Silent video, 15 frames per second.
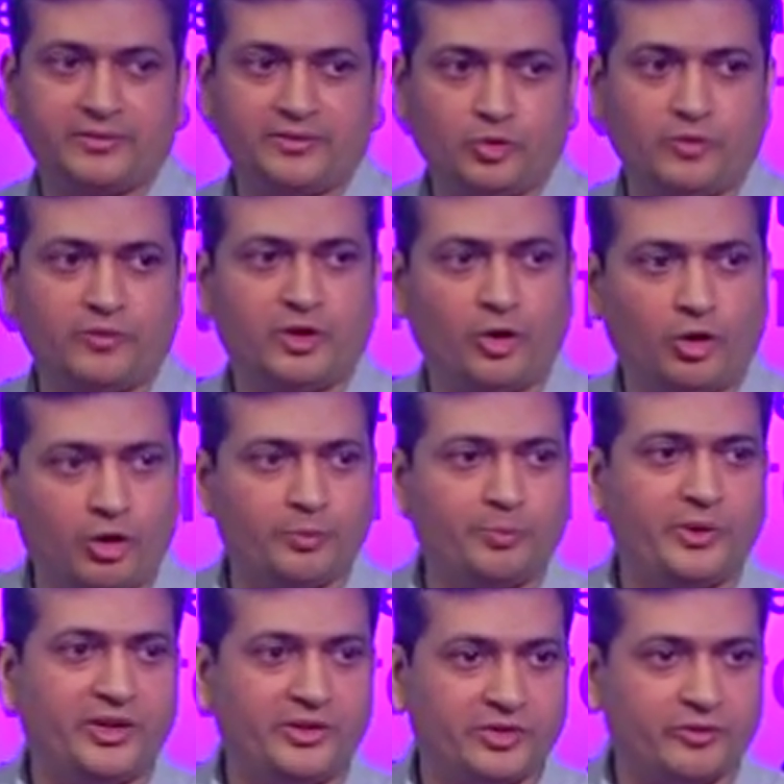over long
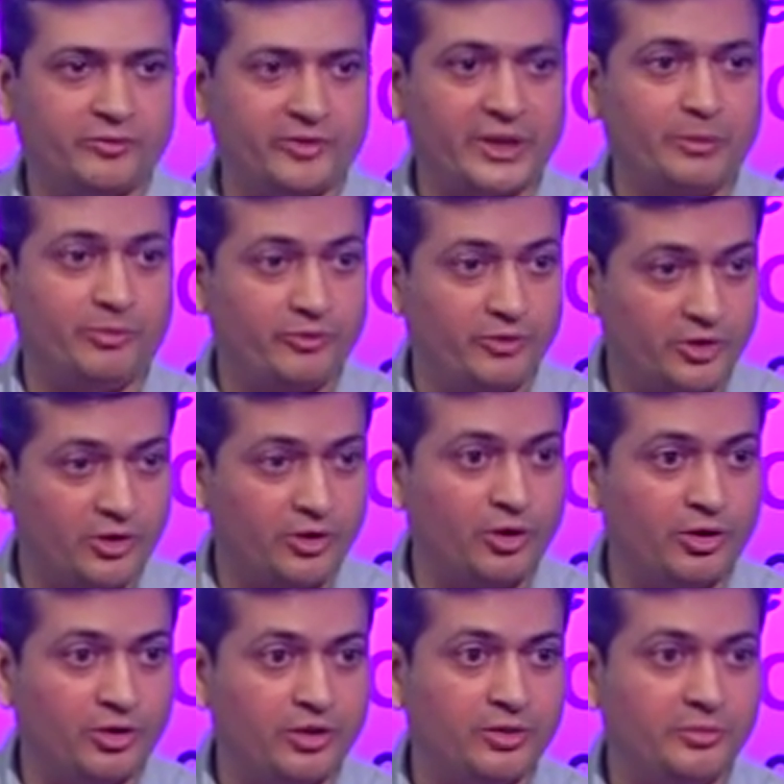periods of time if you're a
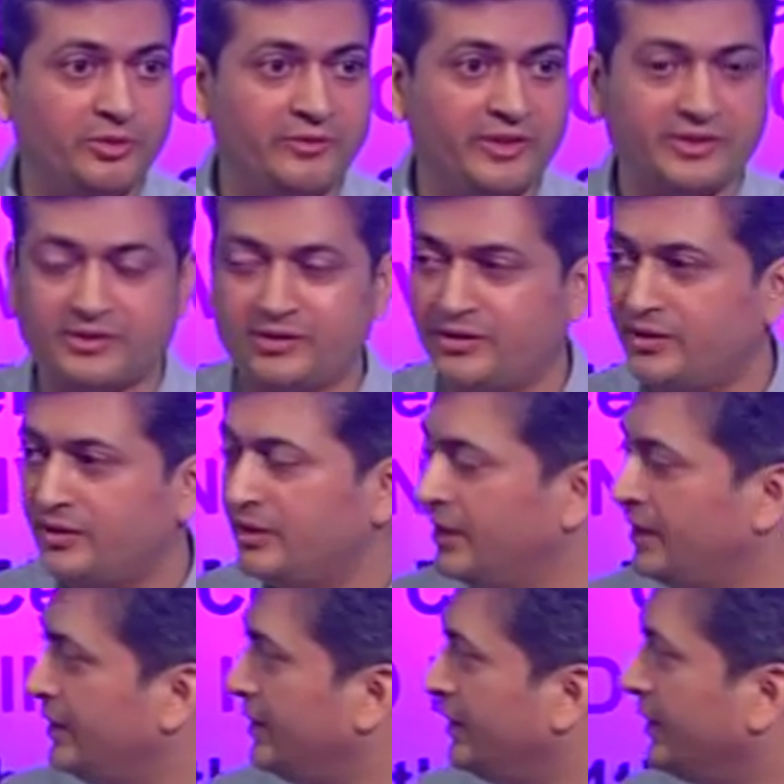long-term investor
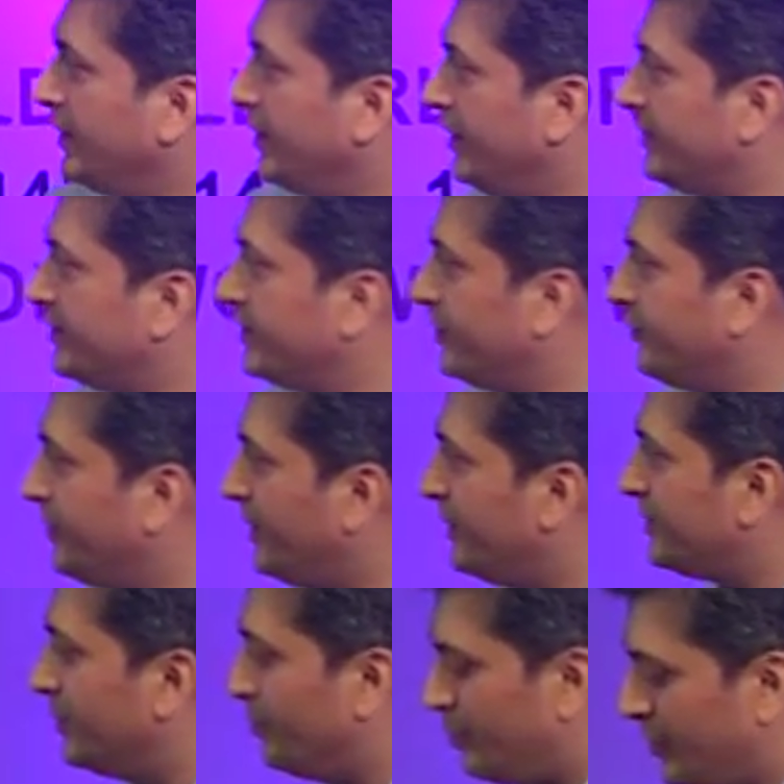is the very
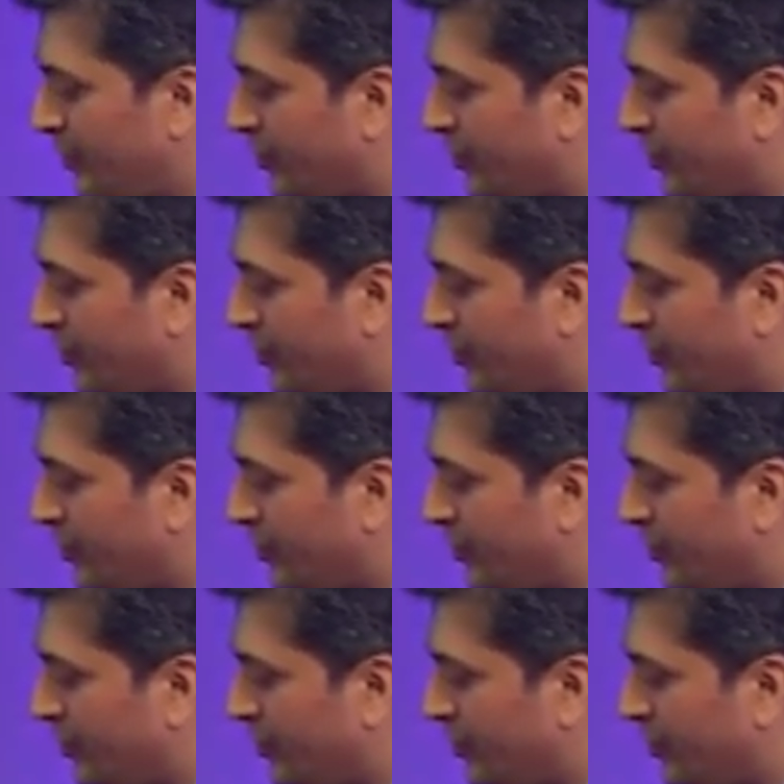simple